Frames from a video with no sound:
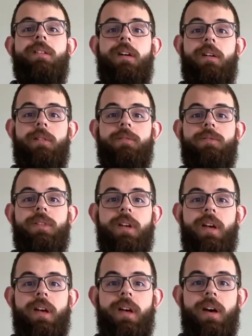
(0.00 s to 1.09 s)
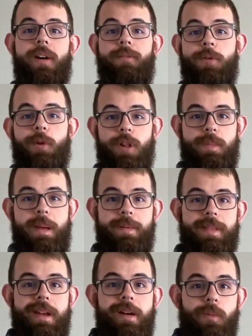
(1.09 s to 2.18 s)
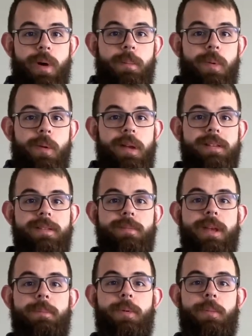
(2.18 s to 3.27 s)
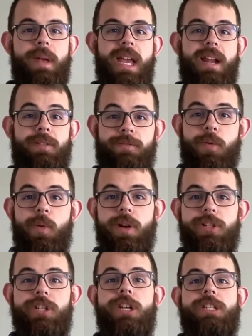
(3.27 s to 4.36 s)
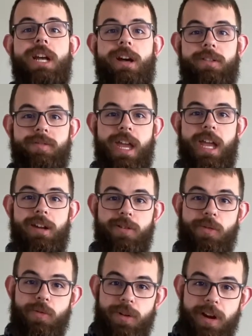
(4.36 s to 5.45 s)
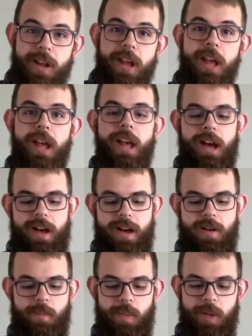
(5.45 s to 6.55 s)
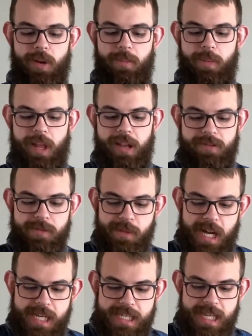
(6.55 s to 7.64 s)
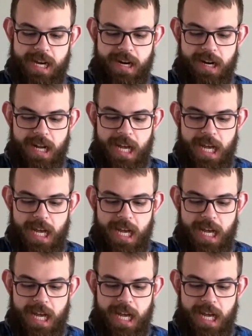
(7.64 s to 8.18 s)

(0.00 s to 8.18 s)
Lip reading: of toilet paper there. At one point, some people made a fort just out of canned corn. There's plenty of supplies there.